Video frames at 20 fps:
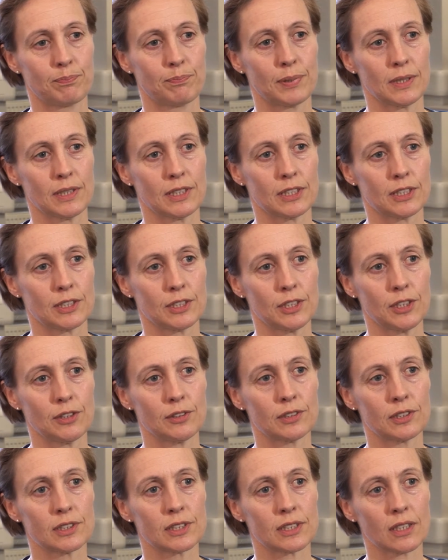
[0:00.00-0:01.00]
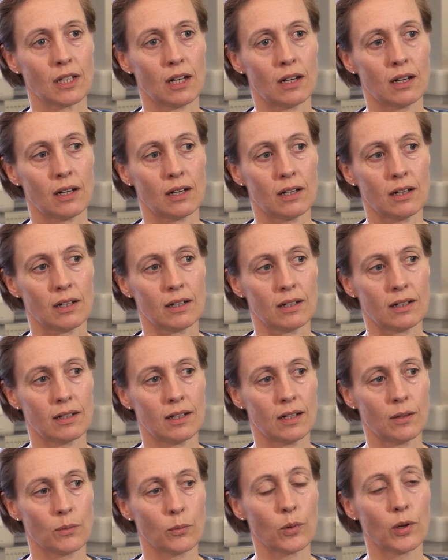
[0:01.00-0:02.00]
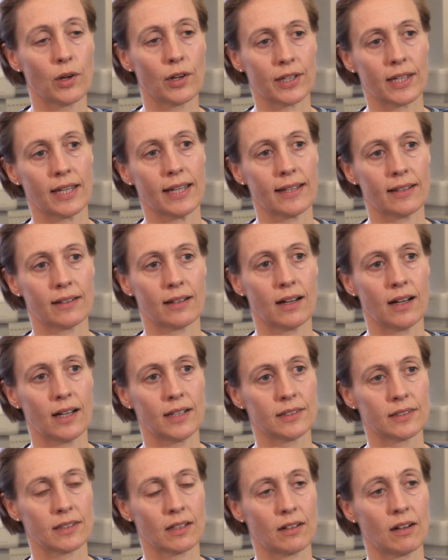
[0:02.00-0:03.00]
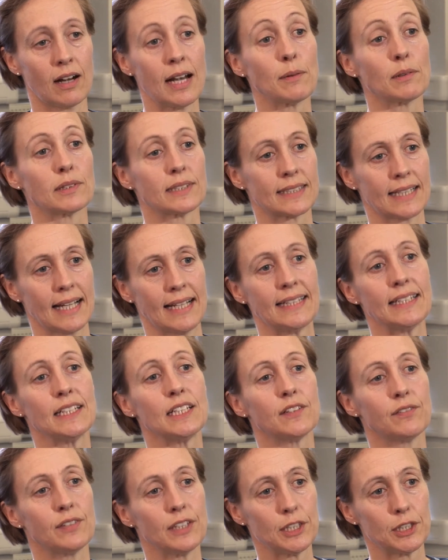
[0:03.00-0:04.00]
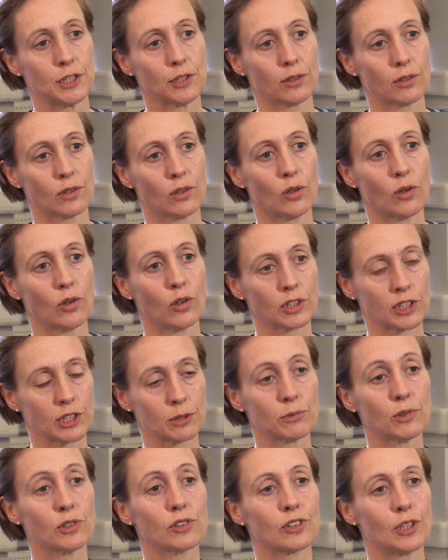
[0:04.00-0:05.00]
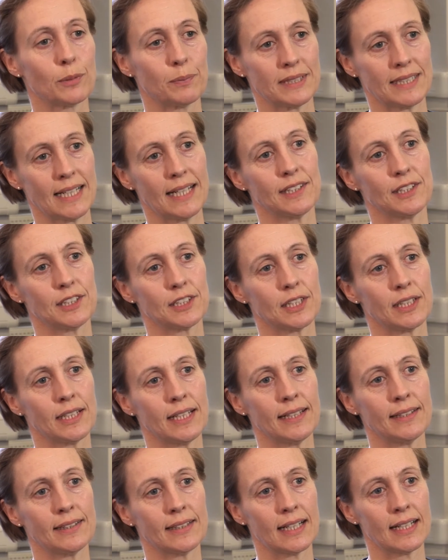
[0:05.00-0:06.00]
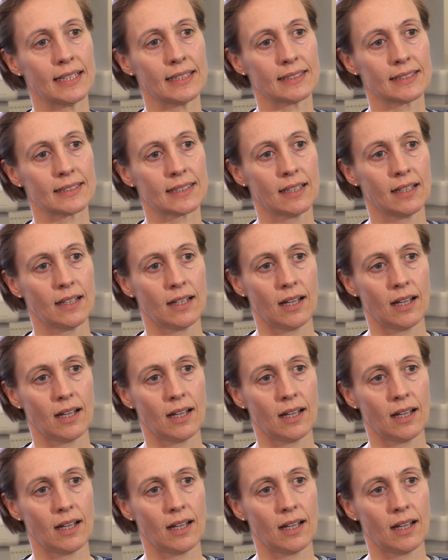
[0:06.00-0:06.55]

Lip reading: but students are working and are able to get individual or small group attention in that.